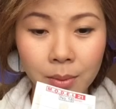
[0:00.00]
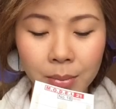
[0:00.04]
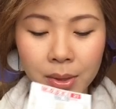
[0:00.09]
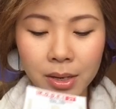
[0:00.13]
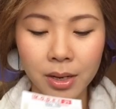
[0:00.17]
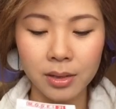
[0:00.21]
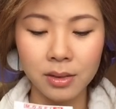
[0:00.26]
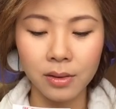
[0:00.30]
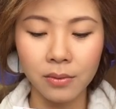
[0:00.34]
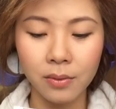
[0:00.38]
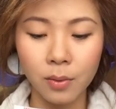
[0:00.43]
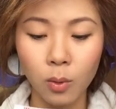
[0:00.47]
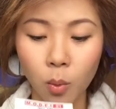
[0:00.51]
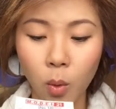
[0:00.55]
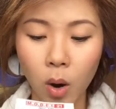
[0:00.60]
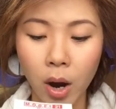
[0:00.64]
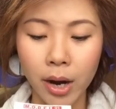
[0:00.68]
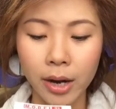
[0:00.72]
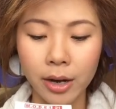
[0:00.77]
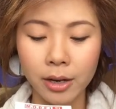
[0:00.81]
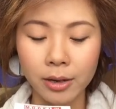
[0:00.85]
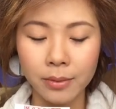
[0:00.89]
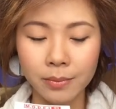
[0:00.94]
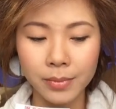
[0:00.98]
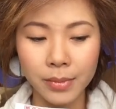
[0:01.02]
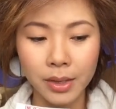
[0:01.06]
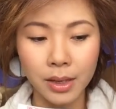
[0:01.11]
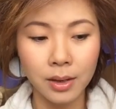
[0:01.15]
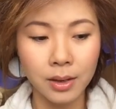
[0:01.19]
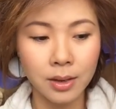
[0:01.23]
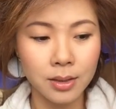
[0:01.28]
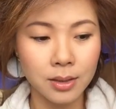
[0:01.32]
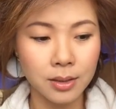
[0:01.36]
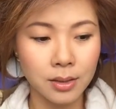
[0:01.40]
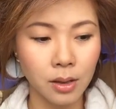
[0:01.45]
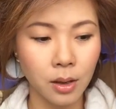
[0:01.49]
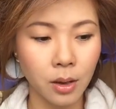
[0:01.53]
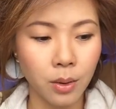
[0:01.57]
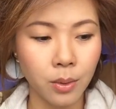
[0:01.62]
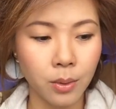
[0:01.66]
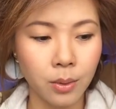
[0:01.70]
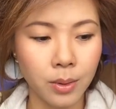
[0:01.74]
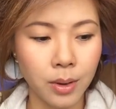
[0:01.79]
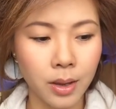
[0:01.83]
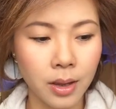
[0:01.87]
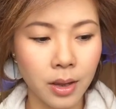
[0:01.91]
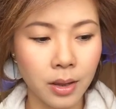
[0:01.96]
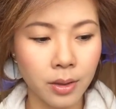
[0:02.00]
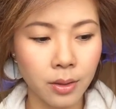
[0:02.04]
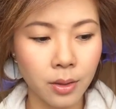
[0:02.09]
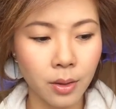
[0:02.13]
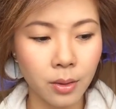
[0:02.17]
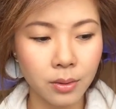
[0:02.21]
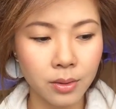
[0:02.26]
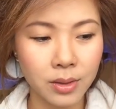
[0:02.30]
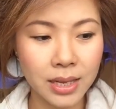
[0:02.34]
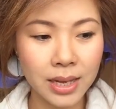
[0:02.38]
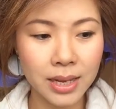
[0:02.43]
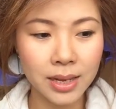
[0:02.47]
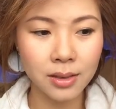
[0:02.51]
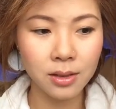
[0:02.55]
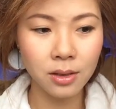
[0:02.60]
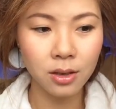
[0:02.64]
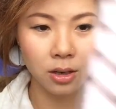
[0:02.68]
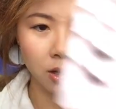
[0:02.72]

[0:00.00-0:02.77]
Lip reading: because of the wire. So these